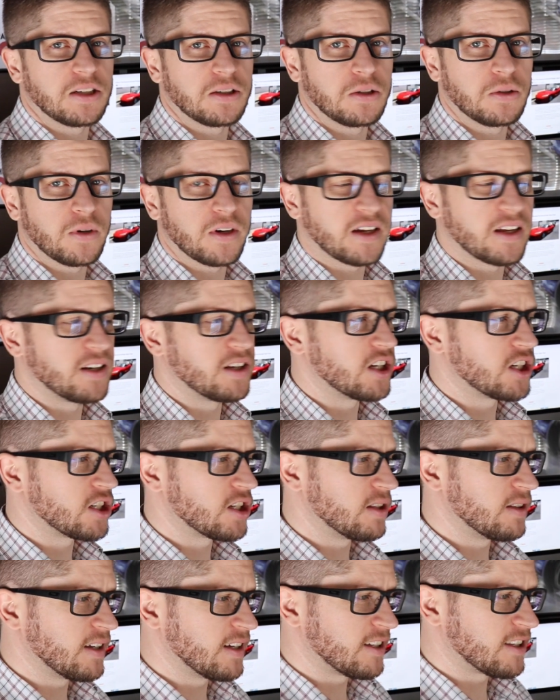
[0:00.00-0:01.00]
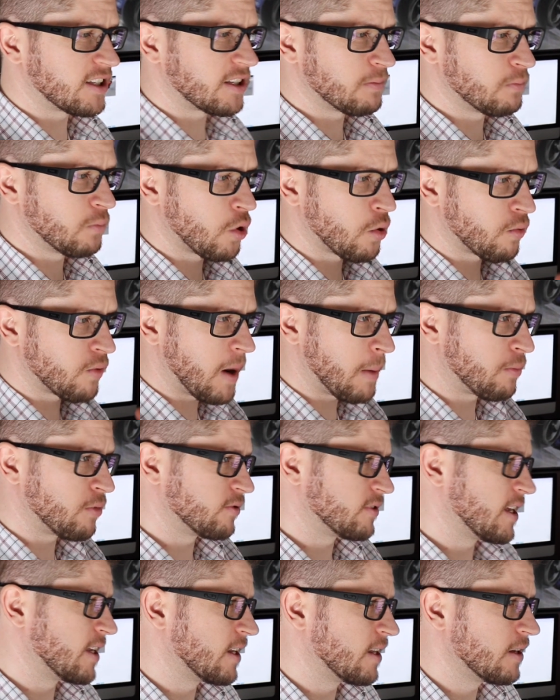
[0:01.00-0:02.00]
to a condition that's more
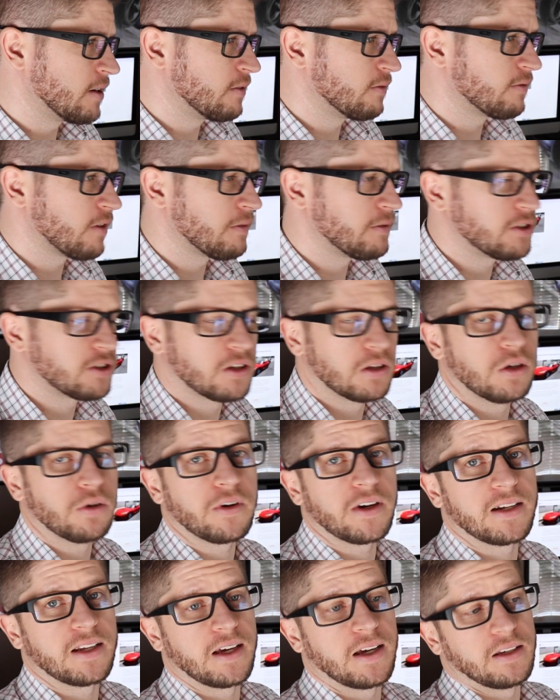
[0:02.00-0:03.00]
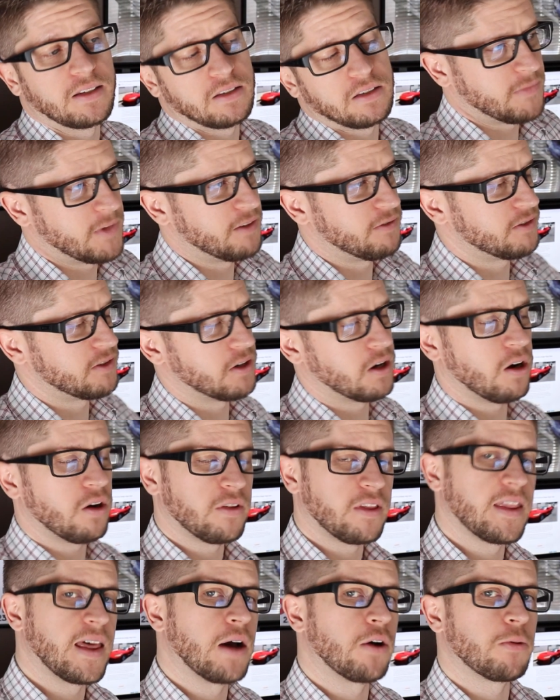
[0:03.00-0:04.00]
representative of its glory days. If
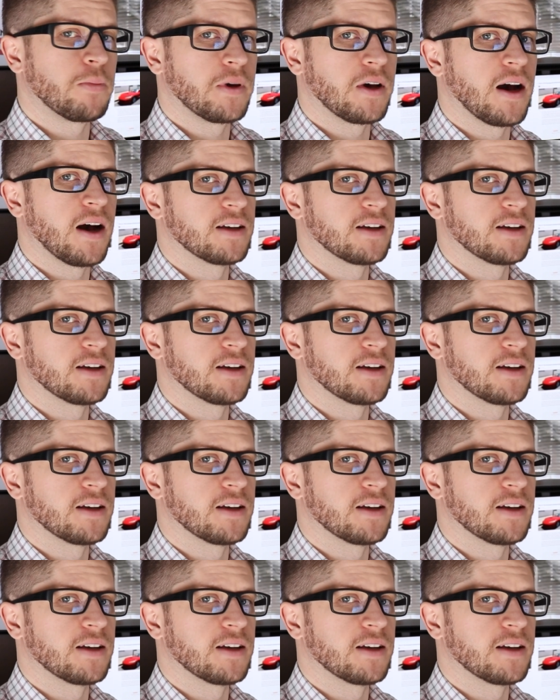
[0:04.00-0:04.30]
so, then that would be